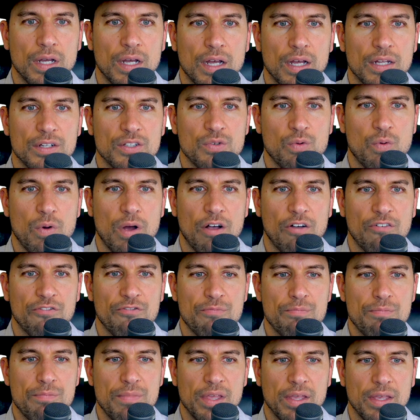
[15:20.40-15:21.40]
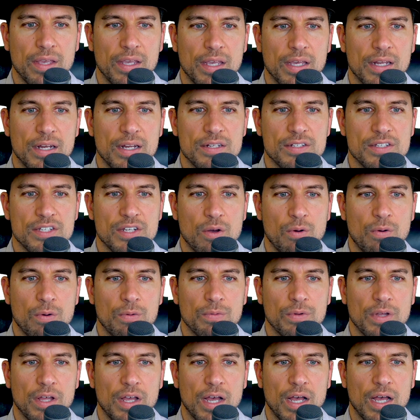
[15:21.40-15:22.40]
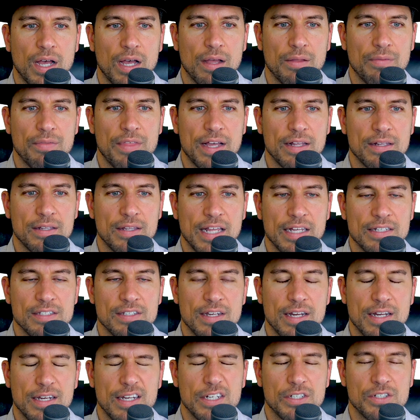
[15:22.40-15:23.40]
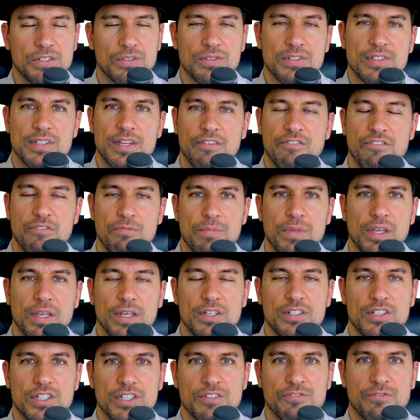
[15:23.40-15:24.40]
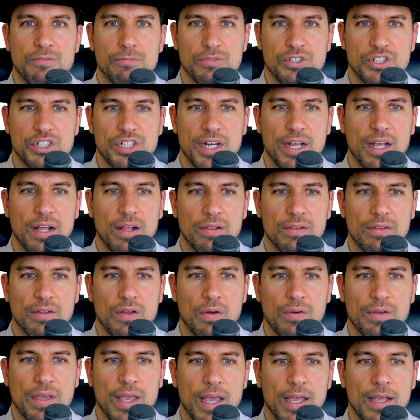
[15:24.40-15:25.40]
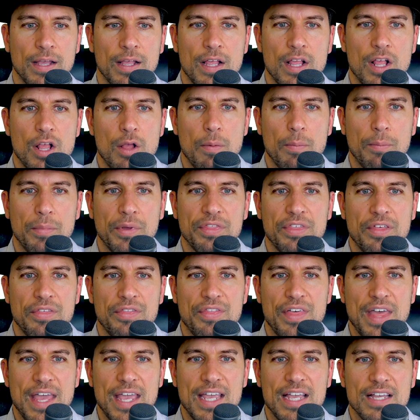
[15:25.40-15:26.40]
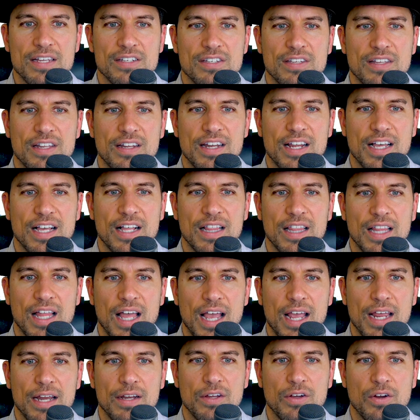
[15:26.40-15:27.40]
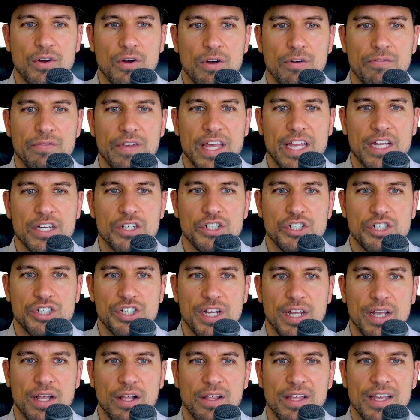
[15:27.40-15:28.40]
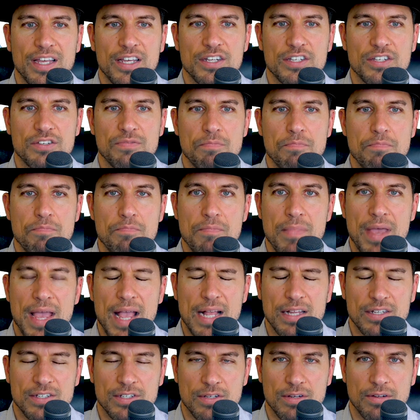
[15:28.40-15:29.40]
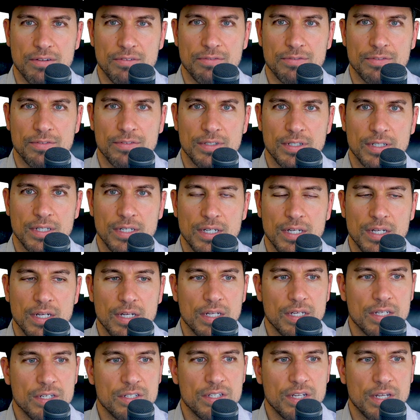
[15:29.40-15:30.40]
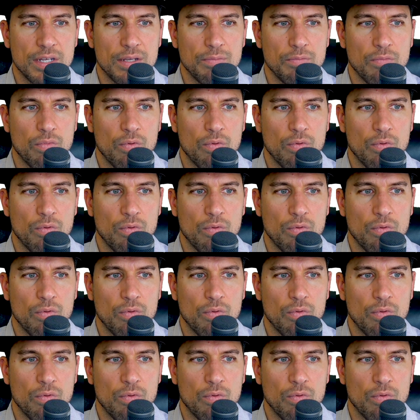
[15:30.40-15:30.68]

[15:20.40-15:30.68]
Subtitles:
12 million. And so that's an additional 7 million just from shell, okay? But the thing is, the decline curve in shell is massive. See,